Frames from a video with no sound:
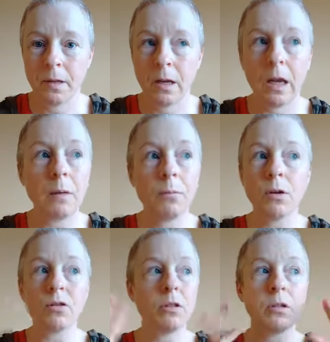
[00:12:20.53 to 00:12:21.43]
And
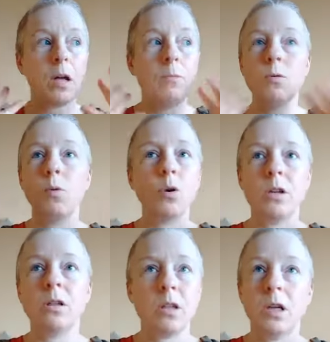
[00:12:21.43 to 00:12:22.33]
most of the time you walk
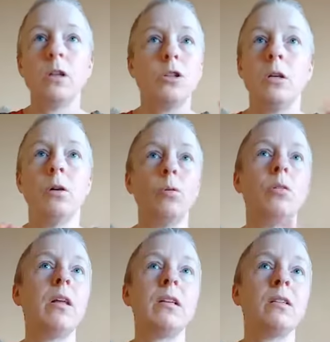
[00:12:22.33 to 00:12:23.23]
into the kitchen and
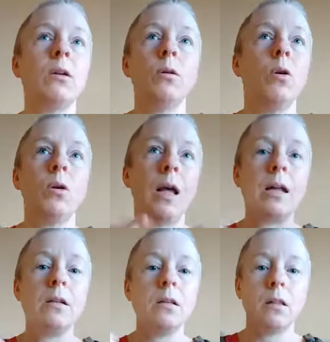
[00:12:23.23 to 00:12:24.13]
all that's going on
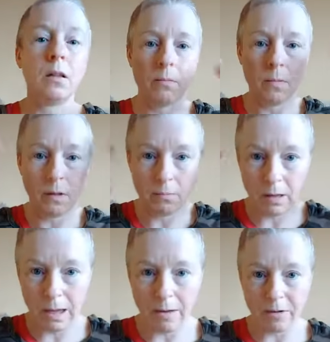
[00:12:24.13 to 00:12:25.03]
under
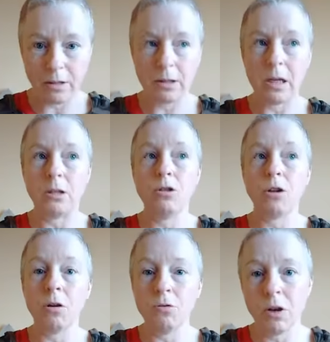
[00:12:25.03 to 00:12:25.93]
the covers and you
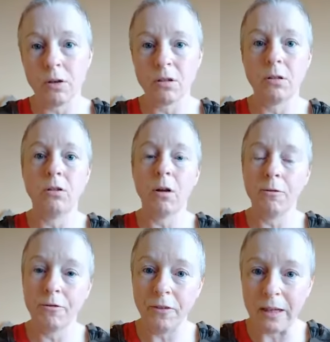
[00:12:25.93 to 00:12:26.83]
don't notice it and you
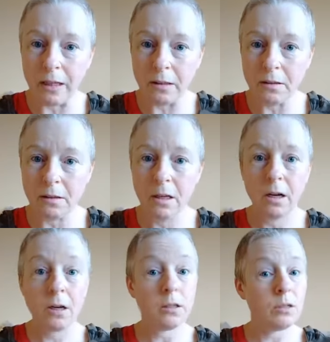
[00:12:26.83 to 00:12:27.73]
don't feel it
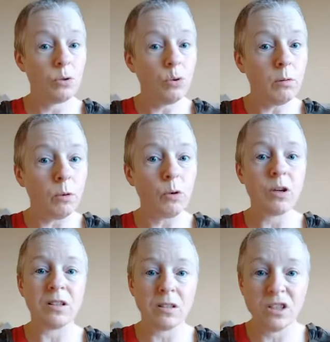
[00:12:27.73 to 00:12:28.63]
because it's normal,
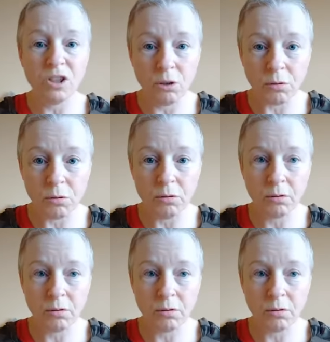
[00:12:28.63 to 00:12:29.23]
because it's you.